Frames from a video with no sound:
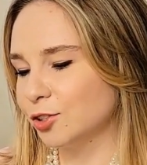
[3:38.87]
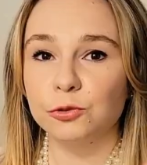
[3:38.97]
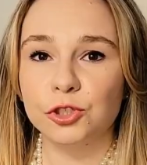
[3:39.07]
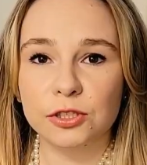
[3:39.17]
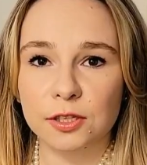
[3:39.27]

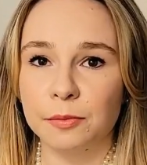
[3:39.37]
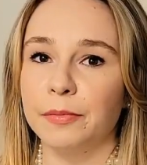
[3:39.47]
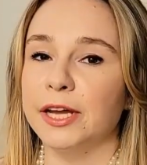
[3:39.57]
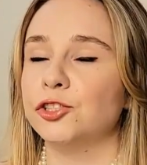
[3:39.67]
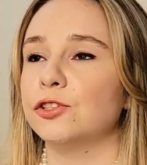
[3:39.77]
So just
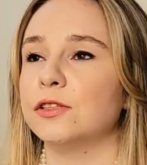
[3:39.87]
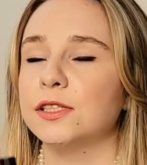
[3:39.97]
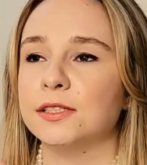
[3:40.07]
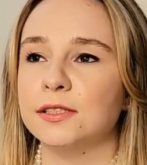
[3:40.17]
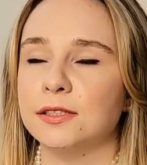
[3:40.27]
imagine
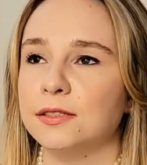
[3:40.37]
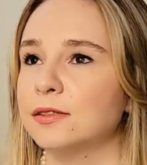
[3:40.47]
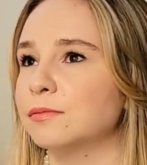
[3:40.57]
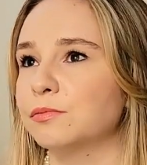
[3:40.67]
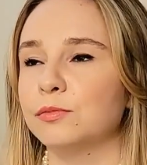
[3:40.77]

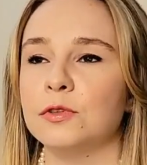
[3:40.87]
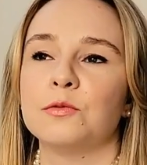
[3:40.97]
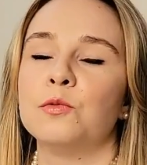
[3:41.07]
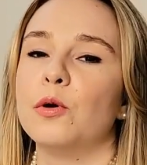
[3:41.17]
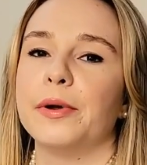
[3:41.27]
this
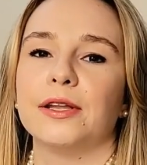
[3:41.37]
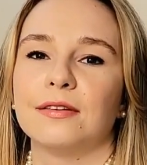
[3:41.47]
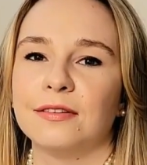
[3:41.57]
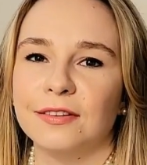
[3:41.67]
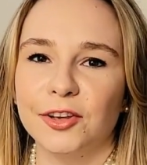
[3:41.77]

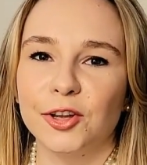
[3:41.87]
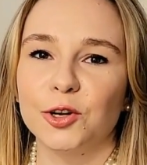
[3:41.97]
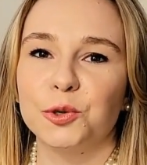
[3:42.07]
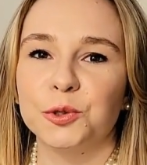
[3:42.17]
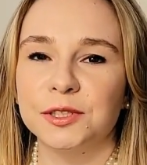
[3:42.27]
woman,
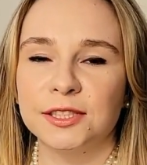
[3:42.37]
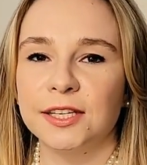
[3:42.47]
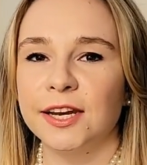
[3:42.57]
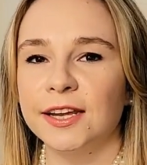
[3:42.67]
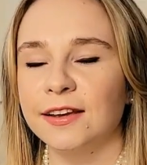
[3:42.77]
you know,
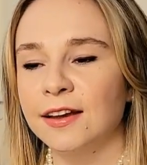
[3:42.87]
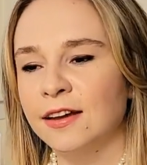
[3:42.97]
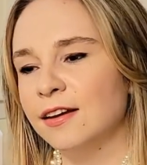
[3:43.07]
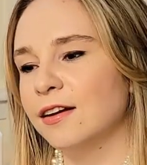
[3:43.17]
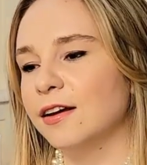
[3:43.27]
who's sitting
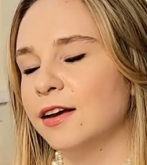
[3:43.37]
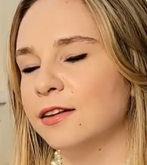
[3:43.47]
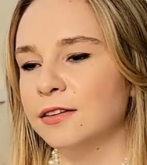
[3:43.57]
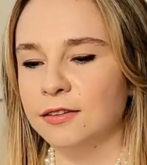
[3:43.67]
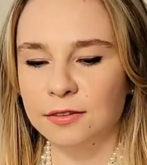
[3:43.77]

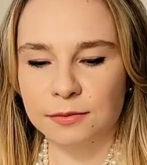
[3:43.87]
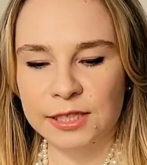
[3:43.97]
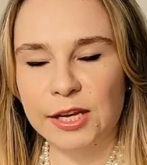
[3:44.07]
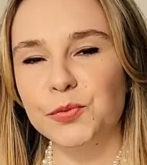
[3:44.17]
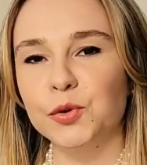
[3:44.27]
at a
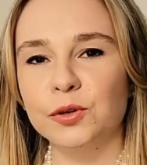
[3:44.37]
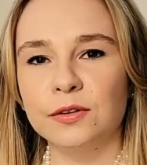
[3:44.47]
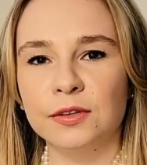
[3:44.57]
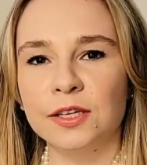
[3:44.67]
table